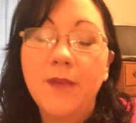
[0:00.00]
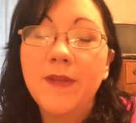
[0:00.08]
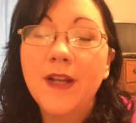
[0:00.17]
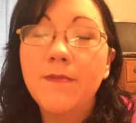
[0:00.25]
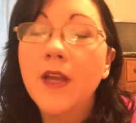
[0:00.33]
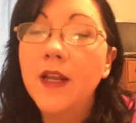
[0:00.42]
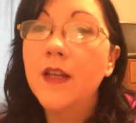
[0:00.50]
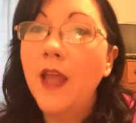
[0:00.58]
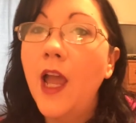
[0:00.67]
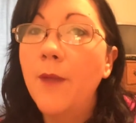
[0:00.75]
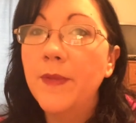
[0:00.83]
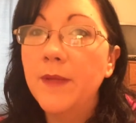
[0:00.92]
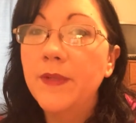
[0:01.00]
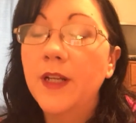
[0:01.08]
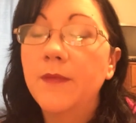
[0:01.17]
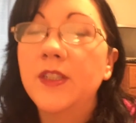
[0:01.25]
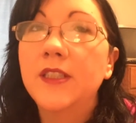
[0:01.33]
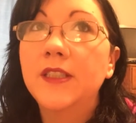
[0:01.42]
I mean, I'm not unhappy, but
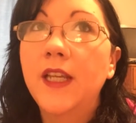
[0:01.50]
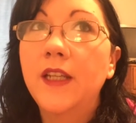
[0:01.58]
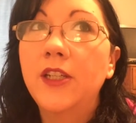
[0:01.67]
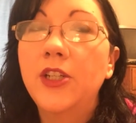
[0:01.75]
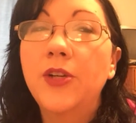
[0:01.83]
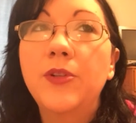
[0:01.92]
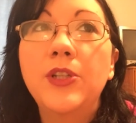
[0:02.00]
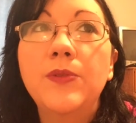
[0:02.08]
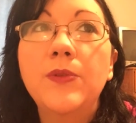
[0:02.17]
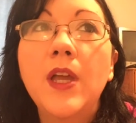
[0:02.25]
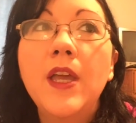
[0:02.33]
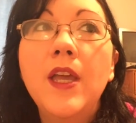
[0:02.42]
I'm just saying, you know, you